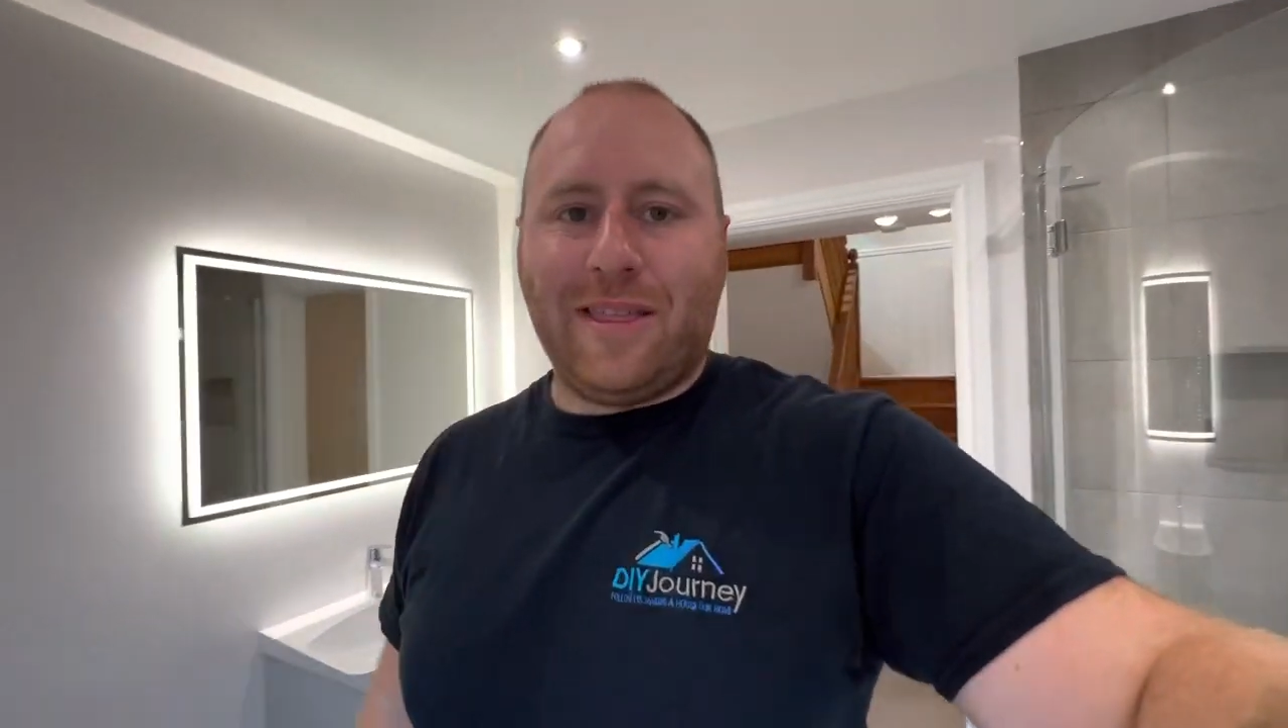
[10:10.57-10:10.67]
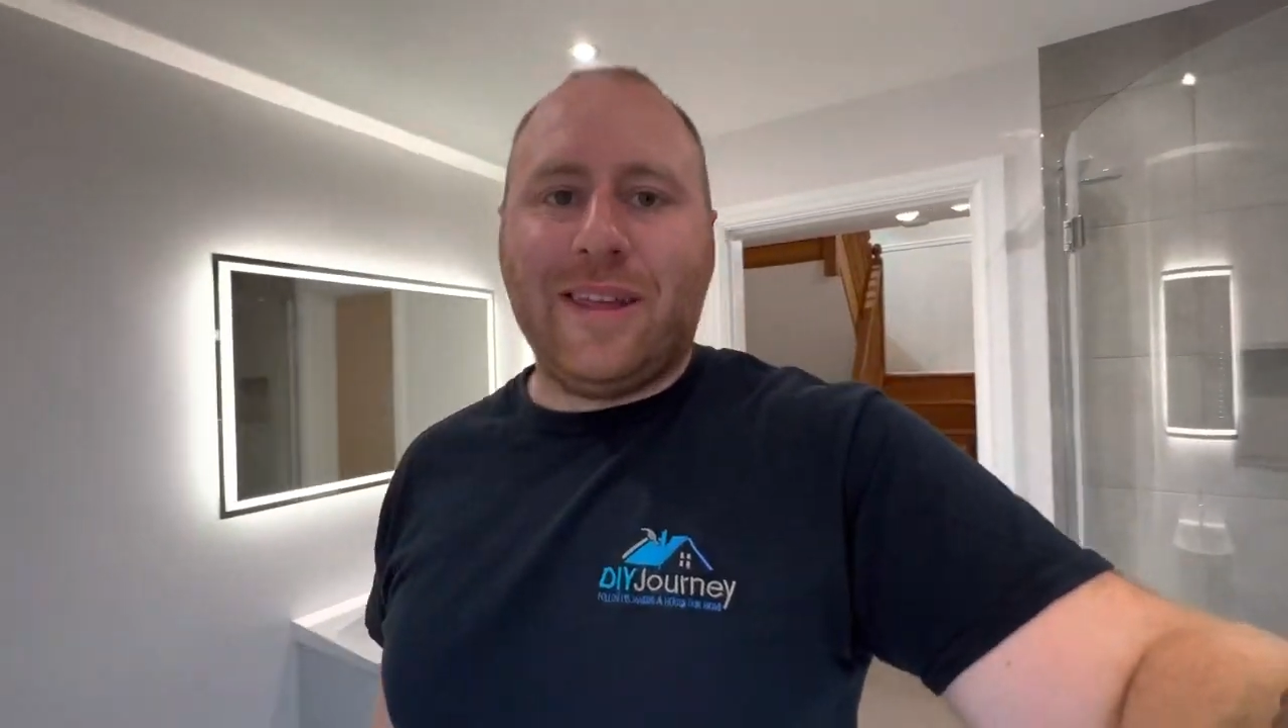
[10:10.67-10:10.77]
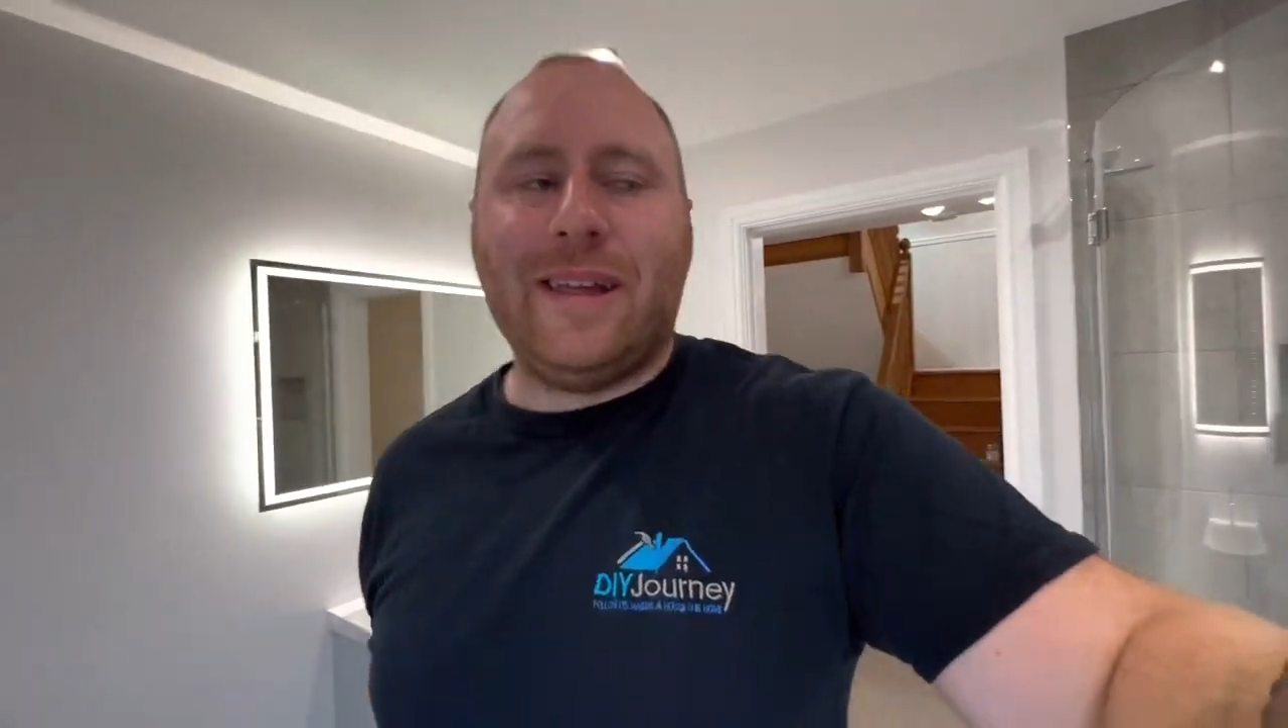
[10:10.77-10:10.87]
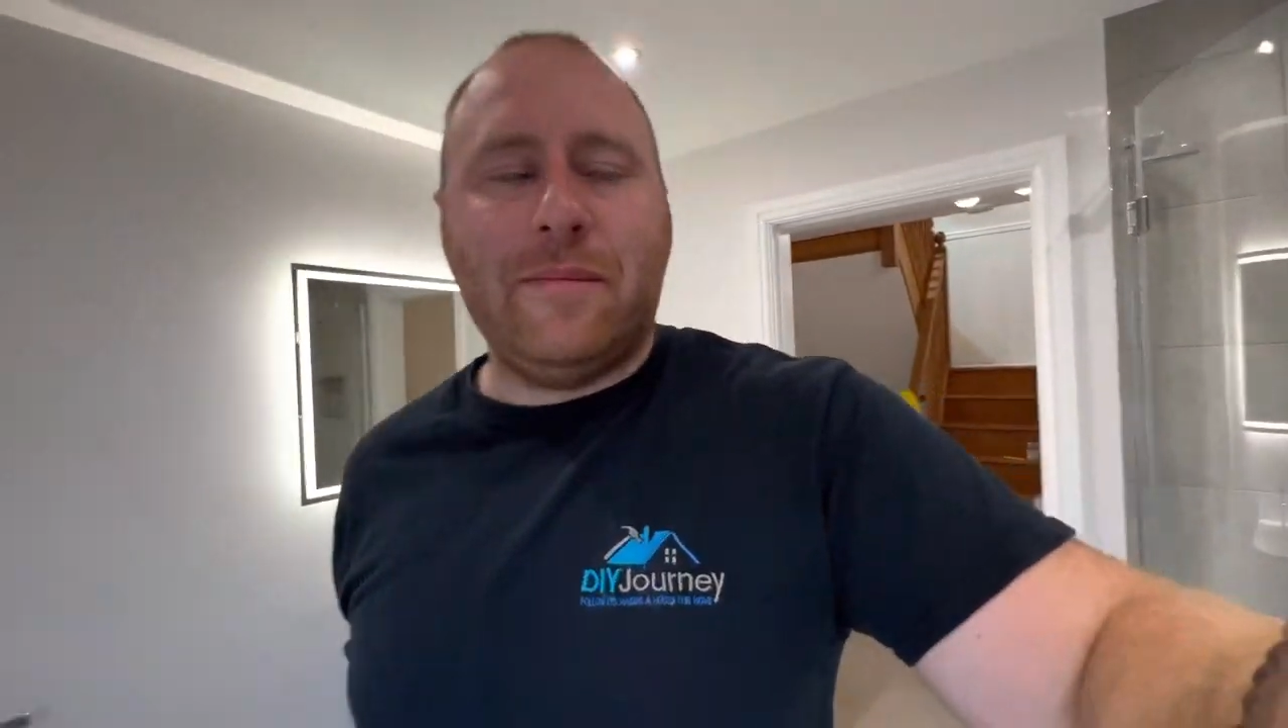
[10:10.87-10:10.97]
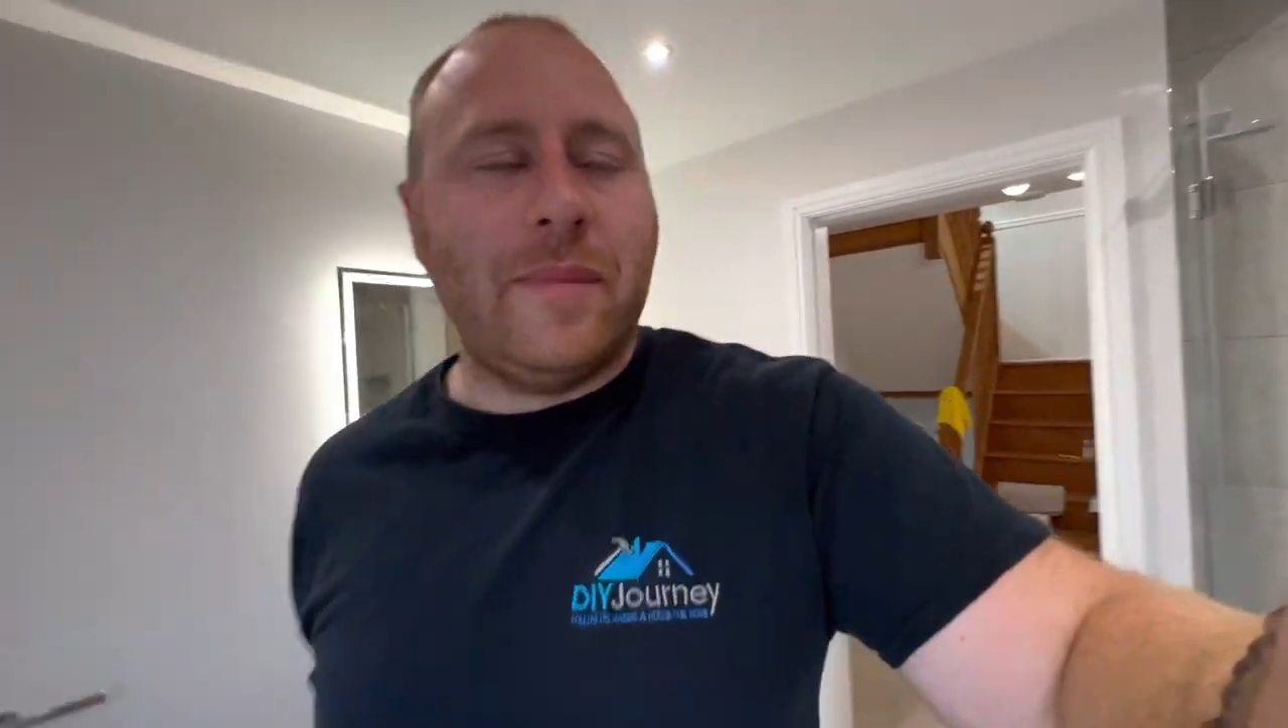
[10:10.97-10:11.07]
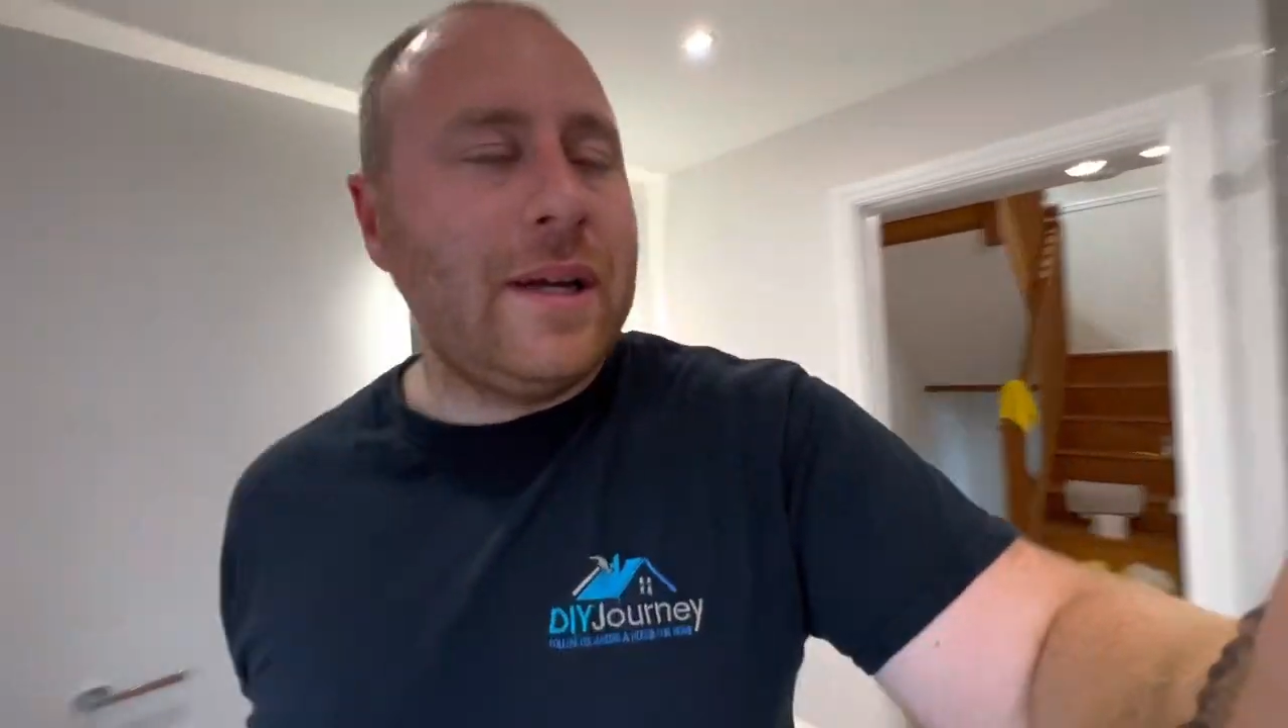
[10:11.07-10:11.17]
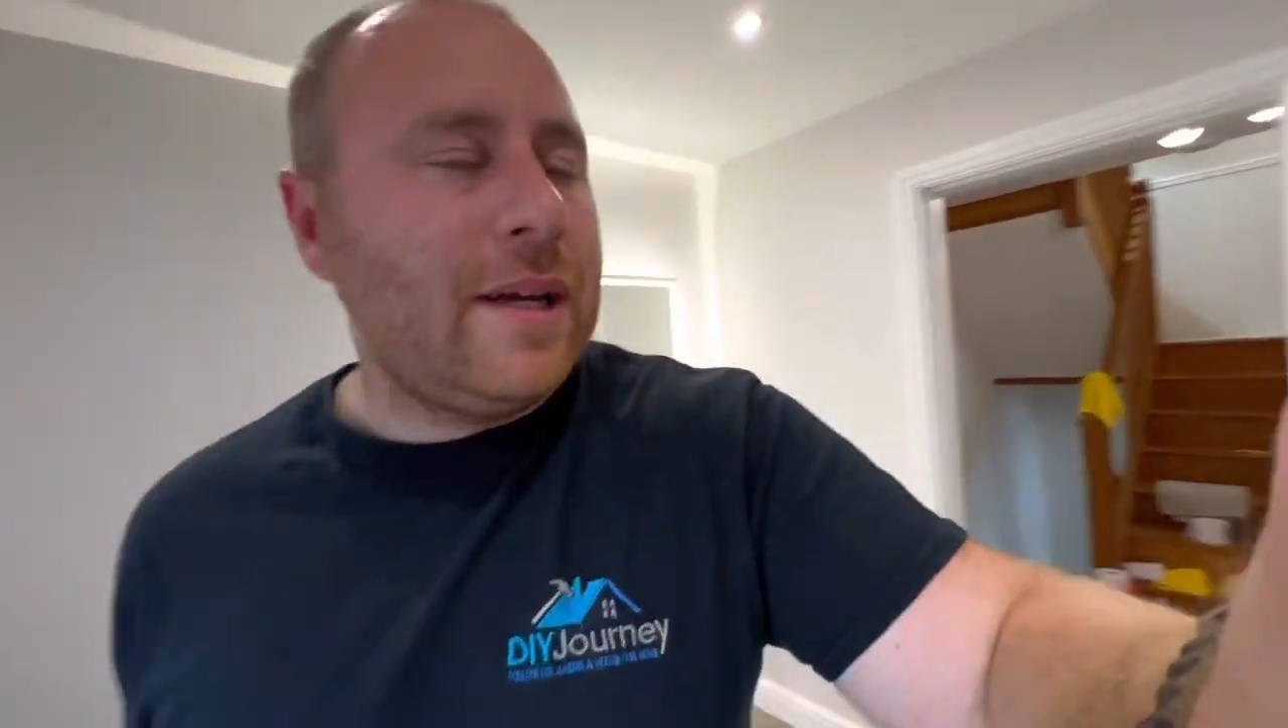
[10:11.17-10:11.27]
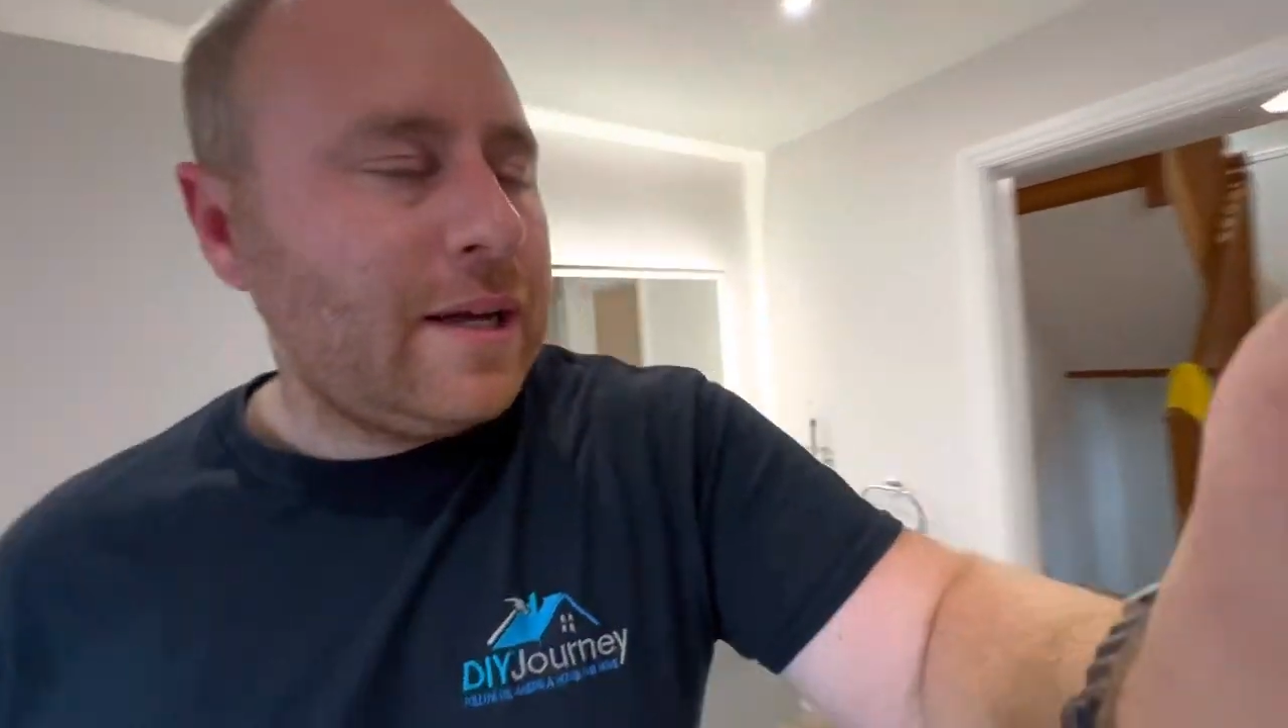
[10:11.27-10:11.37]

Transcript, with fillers: theme